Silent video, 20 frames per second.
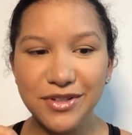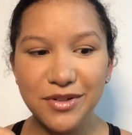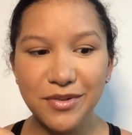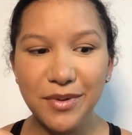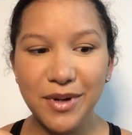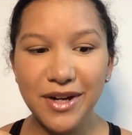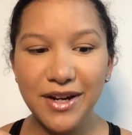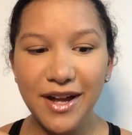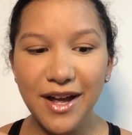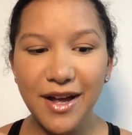or
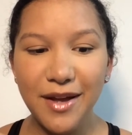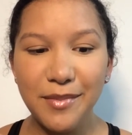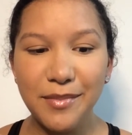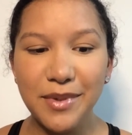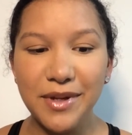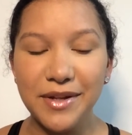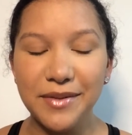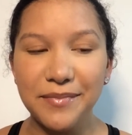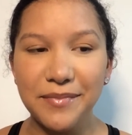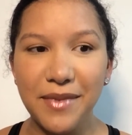whatnot,
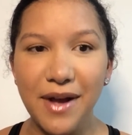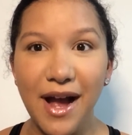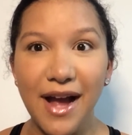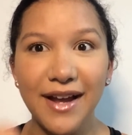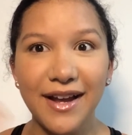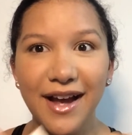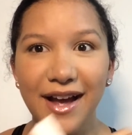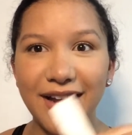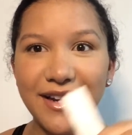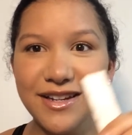but I
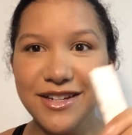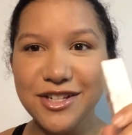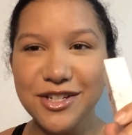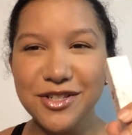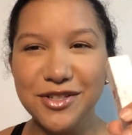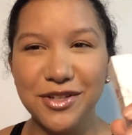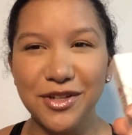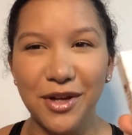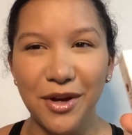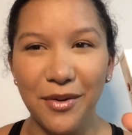kind of
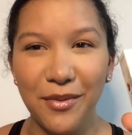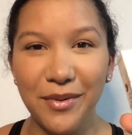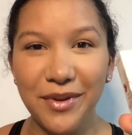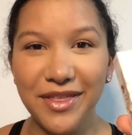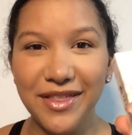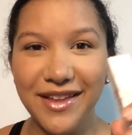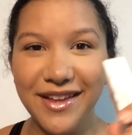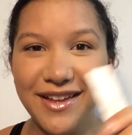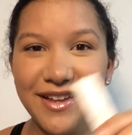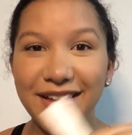just go
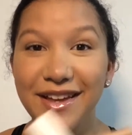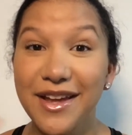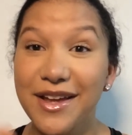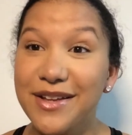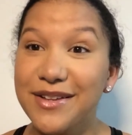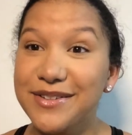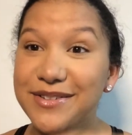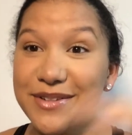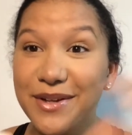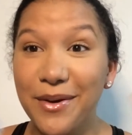with it.
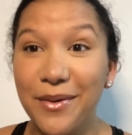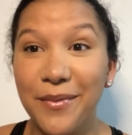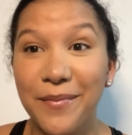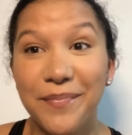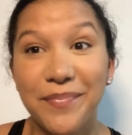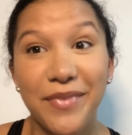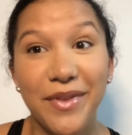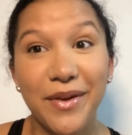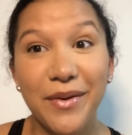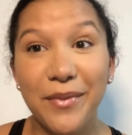So
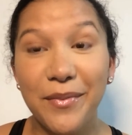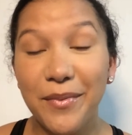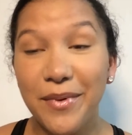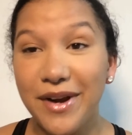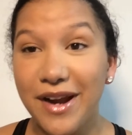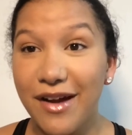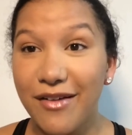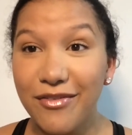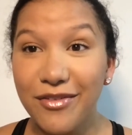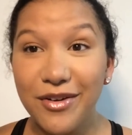
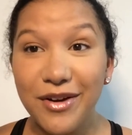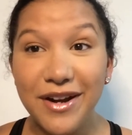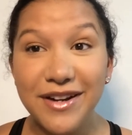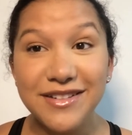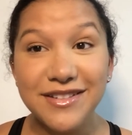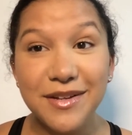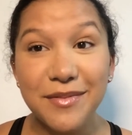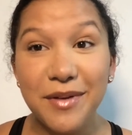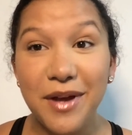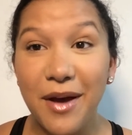whatever
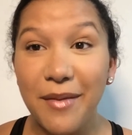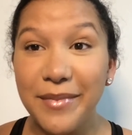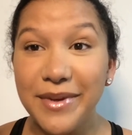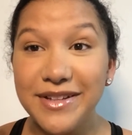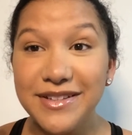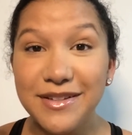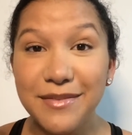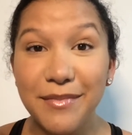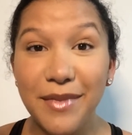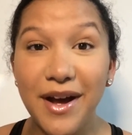ends up
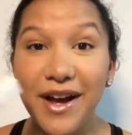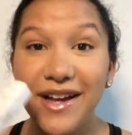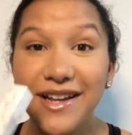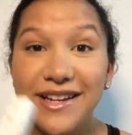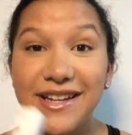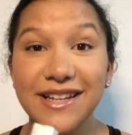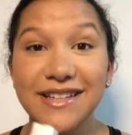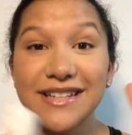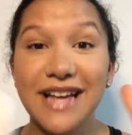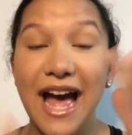coming to
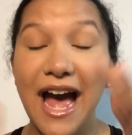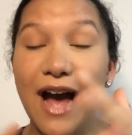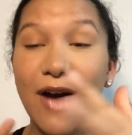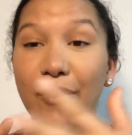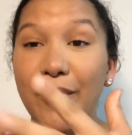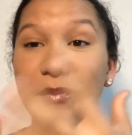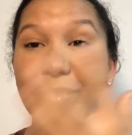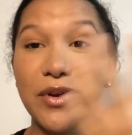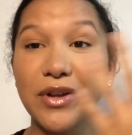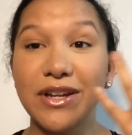mind is how
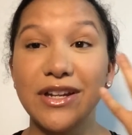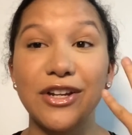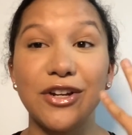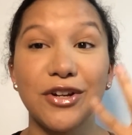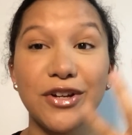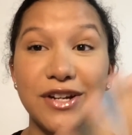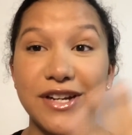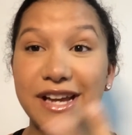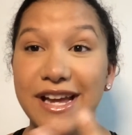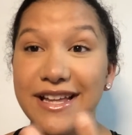I'm gonna
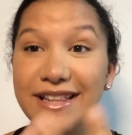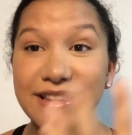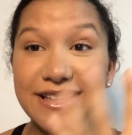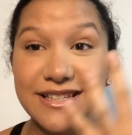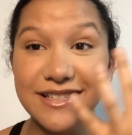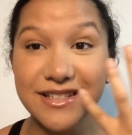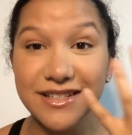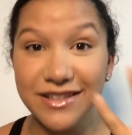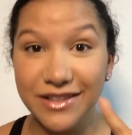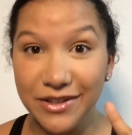create
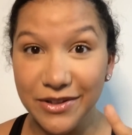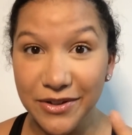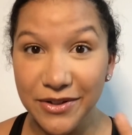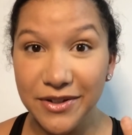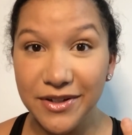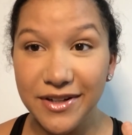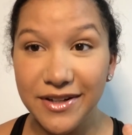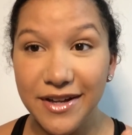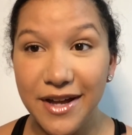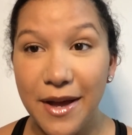this
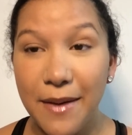look.